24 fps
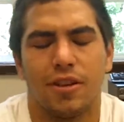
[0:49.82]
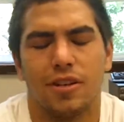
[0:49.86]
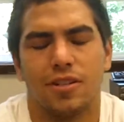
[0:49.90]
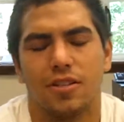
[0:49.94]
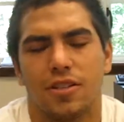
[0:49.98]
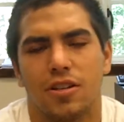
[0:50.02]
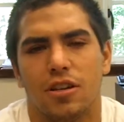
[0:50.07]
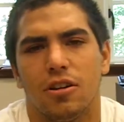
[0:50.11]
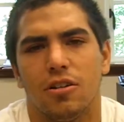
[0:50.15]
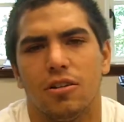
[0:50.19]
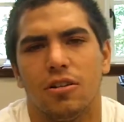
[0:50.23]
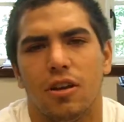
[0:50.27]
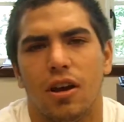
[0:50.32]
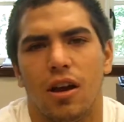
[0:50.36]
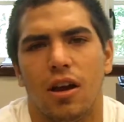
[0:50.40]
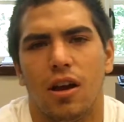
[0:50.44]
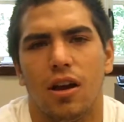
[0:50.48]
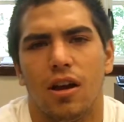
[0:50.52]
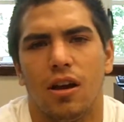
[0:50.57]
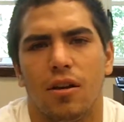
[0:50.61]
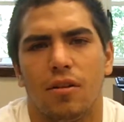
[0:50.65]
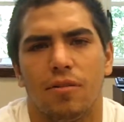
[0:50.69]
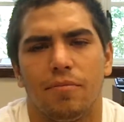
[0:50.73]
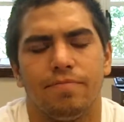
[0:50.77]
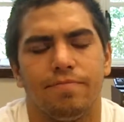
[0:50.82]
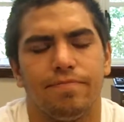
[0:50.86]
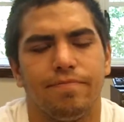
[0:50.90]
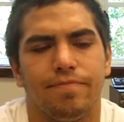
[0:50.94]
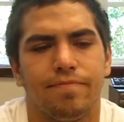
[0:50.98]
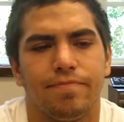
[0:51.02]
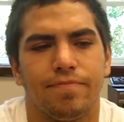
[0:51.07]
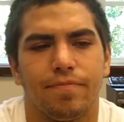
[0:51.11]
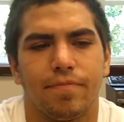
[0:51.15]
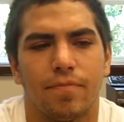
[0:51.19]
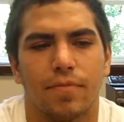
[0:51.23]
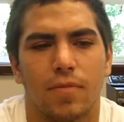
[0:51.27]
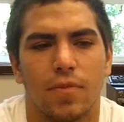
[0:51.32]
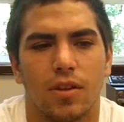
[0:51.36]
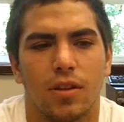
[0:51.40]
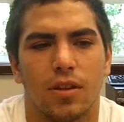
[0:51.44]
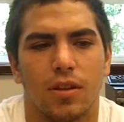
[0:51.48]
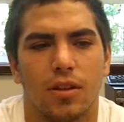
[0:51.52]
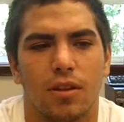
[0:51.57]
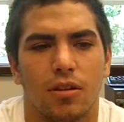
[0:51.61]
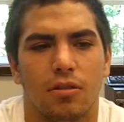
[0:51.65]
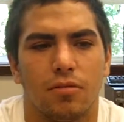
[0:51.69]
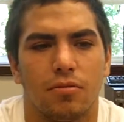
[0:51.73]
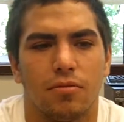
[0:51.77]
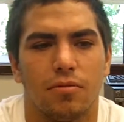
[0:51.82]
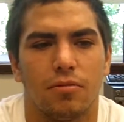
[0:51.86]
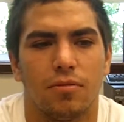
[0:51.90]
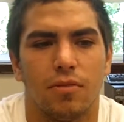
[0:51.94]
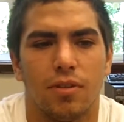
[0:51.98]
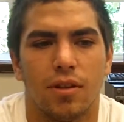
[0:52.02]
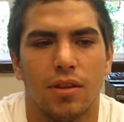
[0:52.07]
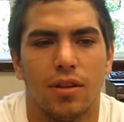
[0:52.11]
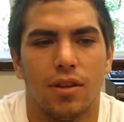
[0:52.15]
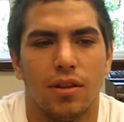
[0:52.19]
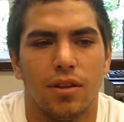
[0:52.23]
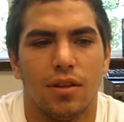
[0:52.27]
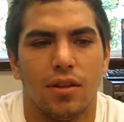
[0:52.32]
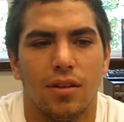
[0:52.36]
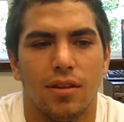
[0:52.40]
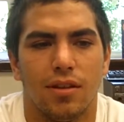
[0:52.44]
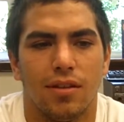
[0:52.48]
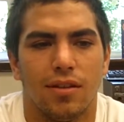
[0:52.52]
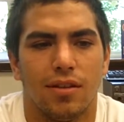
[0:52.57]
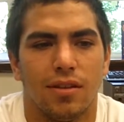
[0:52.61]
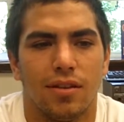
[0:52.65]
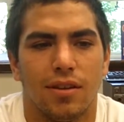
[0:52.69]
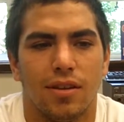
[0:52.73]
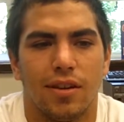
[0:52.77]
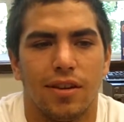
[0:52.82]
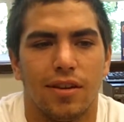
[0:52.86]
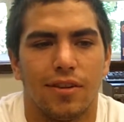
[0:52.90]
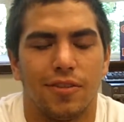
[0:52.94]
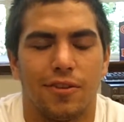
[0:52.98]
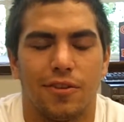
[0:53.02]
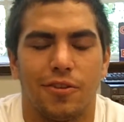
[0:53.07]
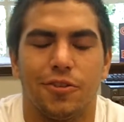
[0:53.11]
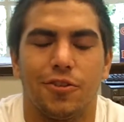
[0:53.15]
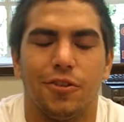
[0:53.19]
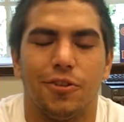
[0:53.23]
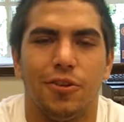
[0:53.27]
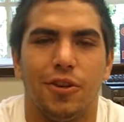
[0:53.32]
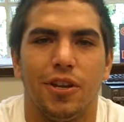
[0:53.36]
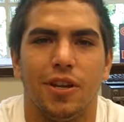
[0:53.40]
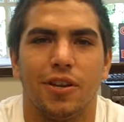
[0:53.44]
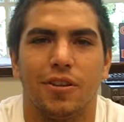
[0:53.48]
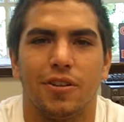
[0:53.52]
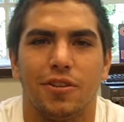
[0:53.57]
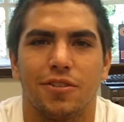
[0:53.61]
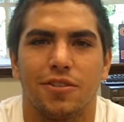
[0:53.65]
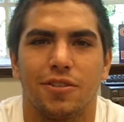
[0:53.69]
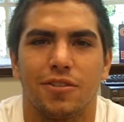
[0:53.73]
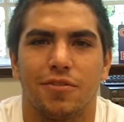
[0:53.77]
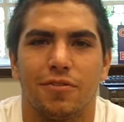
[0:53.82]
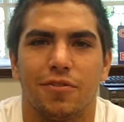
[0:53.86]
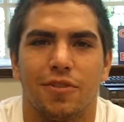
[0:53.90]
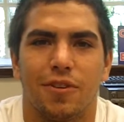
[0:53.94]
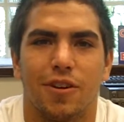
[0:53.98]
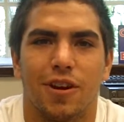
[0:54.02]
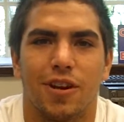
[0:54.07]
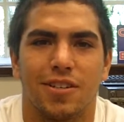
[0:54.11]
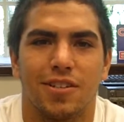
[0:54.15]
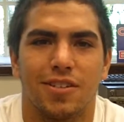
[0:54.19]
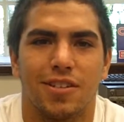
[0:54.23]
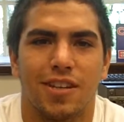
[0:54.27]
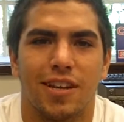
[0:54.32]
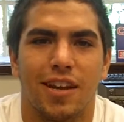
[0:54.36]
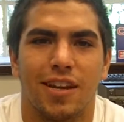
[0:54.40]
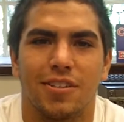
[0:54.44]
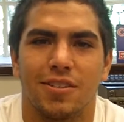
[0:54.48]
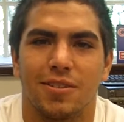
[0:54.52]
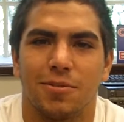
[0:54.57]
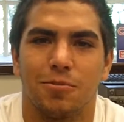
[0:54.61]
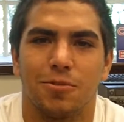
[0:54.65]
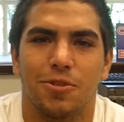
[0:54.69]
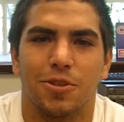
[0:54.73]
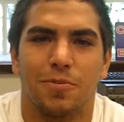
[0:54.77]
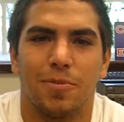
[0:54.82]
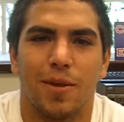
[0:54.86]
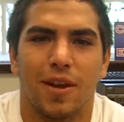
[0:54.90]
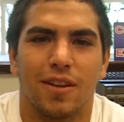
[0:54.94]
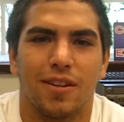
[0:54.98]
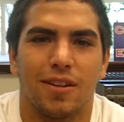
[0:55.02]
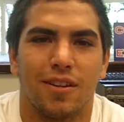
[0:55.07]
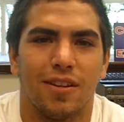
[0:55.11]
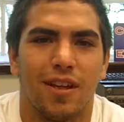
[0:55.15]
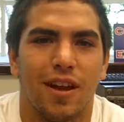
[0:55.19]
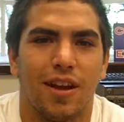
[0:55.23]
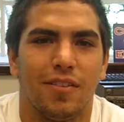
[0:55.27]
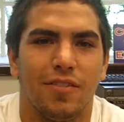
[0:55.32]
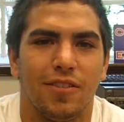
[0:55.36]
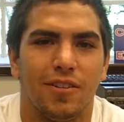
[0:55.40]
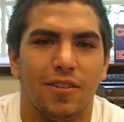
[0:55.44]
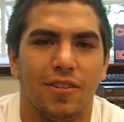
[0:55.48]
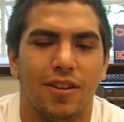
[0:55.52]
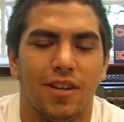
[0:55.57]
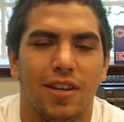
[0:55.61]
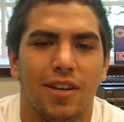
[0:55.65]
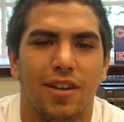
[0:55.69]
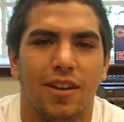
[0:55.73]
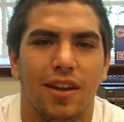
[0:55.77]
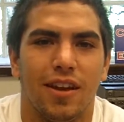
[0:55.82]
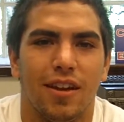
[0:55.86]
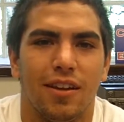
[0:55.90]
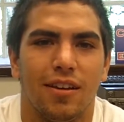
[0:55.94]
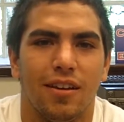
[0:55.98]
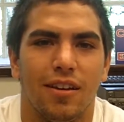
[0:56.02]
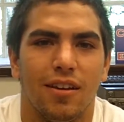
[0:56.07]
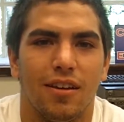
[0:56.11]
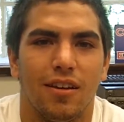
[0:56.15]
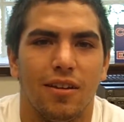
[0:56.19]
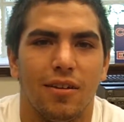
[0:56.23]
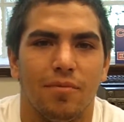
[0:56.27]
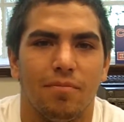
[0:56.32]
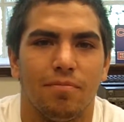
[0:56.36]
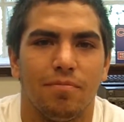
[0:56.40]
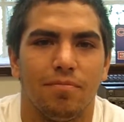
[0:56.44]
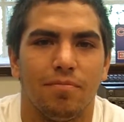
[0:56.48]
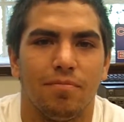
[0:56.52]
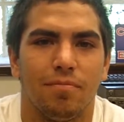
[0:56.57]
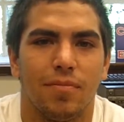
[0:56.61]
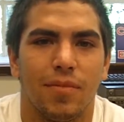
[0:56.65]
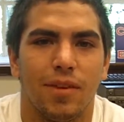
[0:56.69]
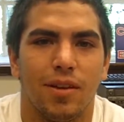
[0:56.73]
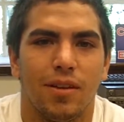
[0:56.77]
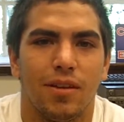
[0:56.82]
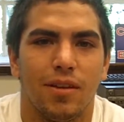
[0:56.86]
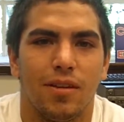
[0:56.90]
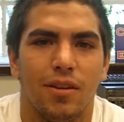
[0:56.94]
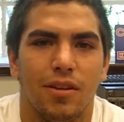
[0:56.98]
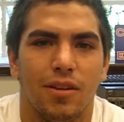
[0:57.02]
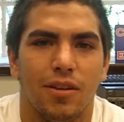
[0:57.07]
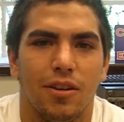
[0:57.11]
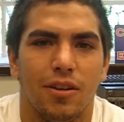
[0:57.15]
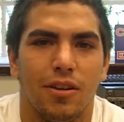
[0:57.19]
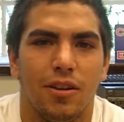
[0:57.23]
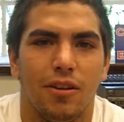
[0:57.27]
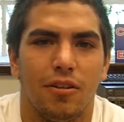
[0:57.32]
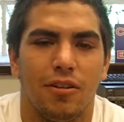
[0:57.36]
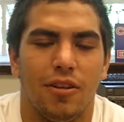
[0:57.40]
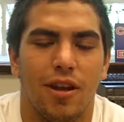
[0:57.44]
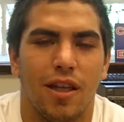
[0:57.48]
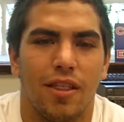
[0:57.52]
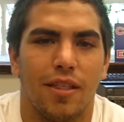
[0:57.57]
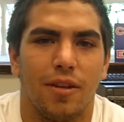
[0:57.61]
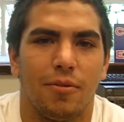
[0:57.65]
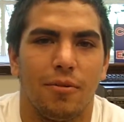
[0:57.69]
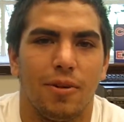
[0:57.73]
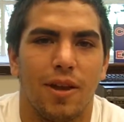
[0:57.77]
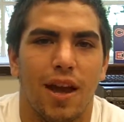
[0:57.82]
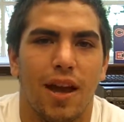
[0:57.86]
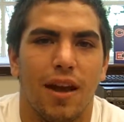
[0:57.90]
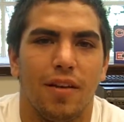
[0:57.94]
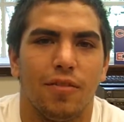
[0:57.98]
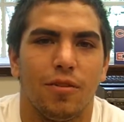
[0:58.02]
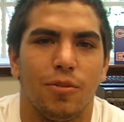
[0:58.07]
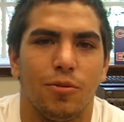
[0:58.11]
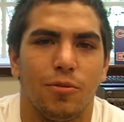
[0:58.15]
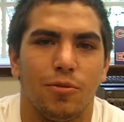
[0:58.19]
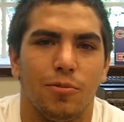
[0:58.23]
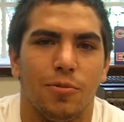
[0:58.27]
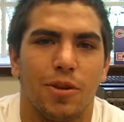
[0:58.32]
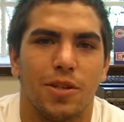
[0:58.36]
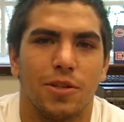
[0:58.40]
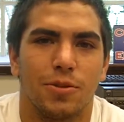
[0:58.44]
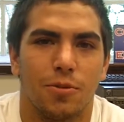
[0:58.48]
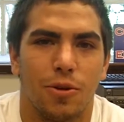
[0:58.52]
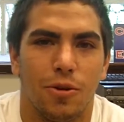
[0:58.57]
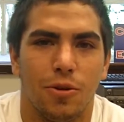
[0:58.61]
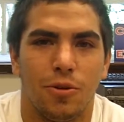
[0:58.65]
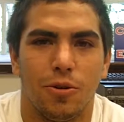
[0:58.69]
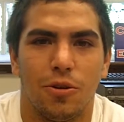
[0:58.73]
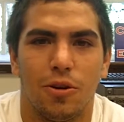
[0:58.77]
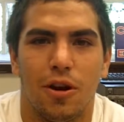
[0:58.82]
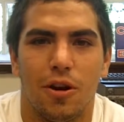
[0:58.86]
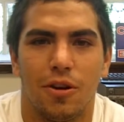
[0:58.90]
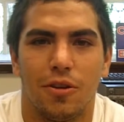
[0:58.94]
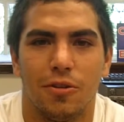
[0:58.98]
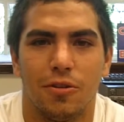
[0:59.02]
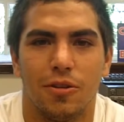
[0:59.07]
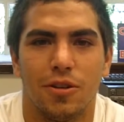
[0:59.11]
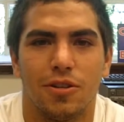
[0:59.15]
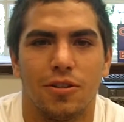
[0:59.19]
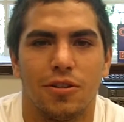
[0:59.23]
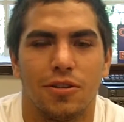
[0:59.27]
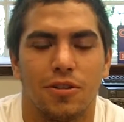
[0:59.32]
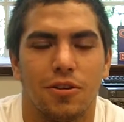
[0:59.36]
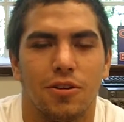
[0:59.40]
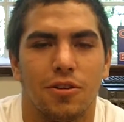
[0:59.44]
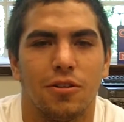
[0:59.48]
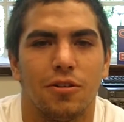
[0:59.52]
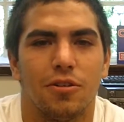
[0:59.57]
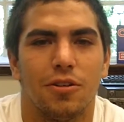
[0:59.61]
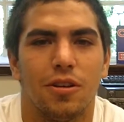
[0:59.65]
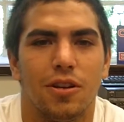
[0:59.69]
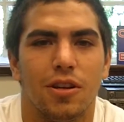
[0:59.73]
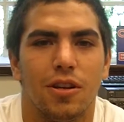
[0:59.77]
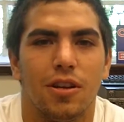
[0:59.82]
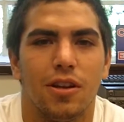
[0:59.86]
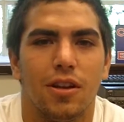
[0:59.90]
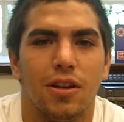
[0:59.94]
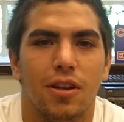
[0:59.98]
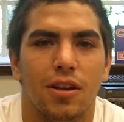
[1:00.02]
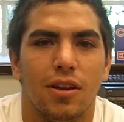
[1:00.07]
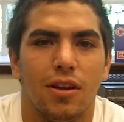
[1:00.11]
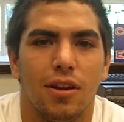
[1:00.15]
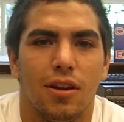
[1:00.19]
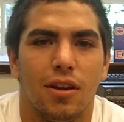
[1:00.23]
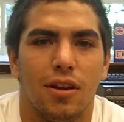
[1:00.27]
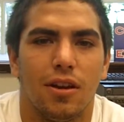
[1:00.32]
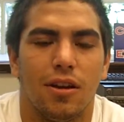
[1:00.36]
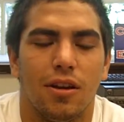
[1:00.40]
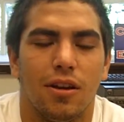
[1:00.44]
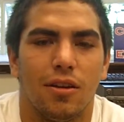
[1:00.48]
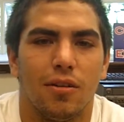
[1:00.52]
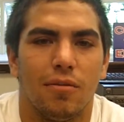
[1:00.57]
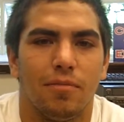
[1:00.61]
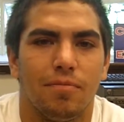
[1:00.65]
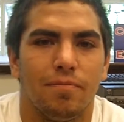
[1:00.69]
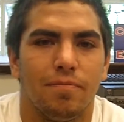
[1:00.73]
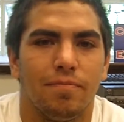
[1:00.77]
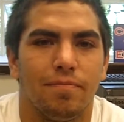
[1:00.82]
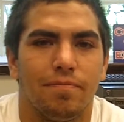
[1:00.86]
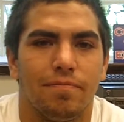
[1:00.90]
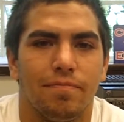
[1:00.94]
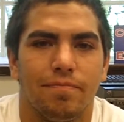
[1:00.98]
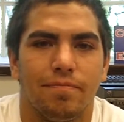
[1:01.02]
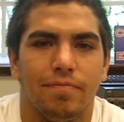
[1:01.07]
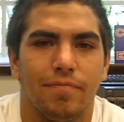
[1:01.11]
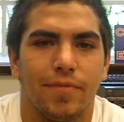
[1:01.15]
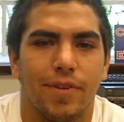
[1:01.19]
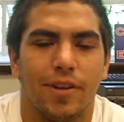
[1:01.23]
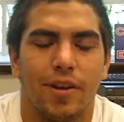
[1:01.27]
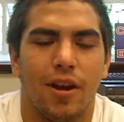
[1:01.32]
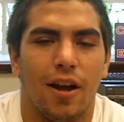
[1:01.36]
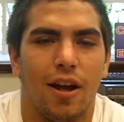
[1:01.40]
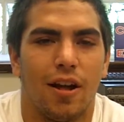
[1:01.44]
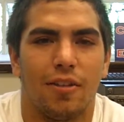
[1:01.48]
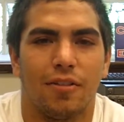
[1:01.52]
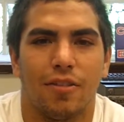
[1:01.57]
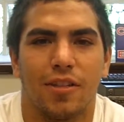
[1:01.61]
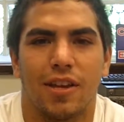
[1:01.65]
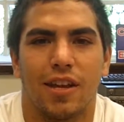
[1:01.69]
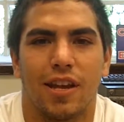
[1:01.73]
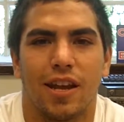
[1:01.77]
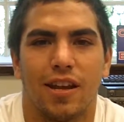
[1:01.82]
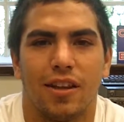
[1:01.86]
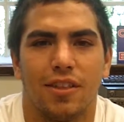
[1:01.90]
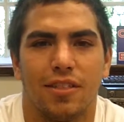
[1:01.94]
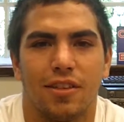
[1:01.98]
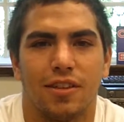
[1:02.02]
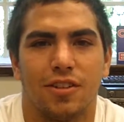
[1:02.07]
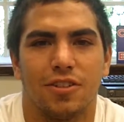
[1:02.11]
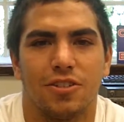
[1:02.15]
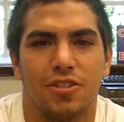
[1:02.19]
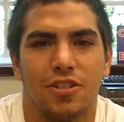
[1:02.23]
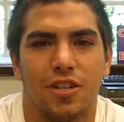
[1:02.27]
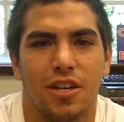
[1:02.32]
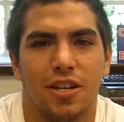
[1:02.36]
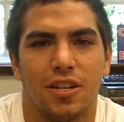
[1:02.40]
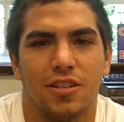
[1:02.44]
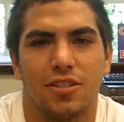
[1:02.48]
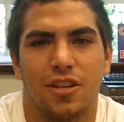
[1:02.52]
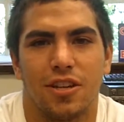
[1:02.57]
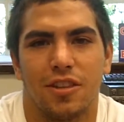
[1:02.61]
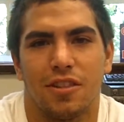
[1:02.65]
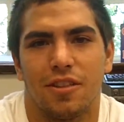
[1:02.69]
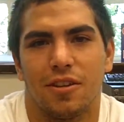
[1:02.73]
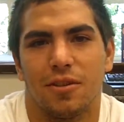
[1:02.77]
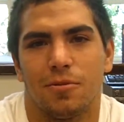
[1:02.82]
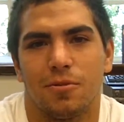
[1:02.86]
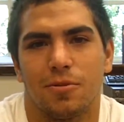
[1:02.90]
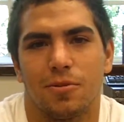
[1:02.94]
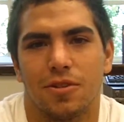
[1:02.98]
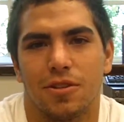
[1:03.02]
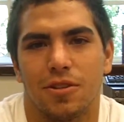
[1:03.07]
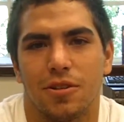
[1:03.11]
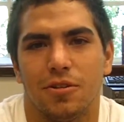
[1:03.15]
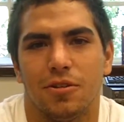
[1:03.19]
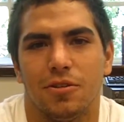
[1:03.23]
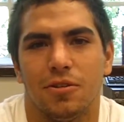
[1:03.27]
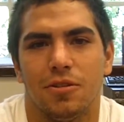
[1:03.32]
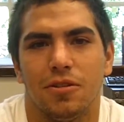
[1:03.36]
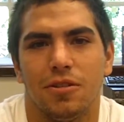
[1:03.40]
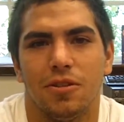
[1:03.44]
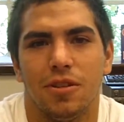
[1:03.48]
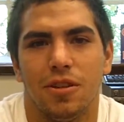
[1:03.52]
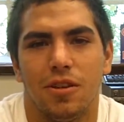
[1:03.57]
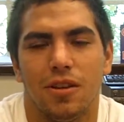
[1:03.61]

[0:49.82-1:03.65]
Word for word: think so. Um, you know, it took two years for us to get some respect in the Ivy League, and um, you know, now that we have it, we might as well hold on to it. So, um, you know, I don't think anything's changed. I think we're still